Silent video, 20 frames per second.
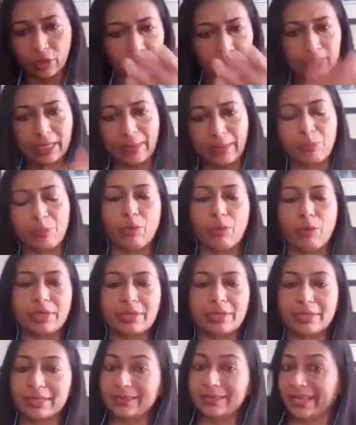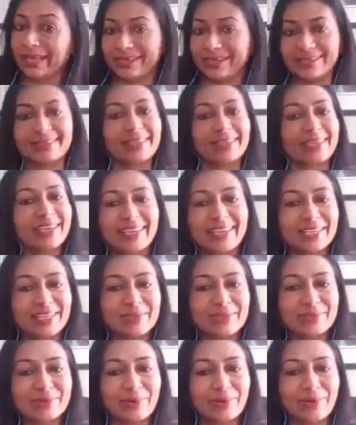tap water, that is again
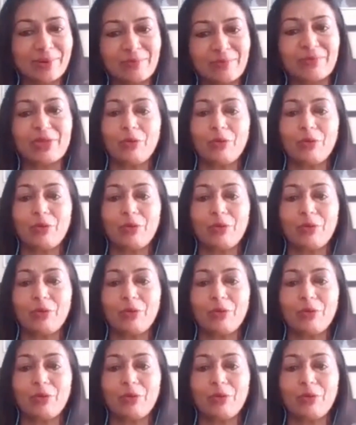H2O.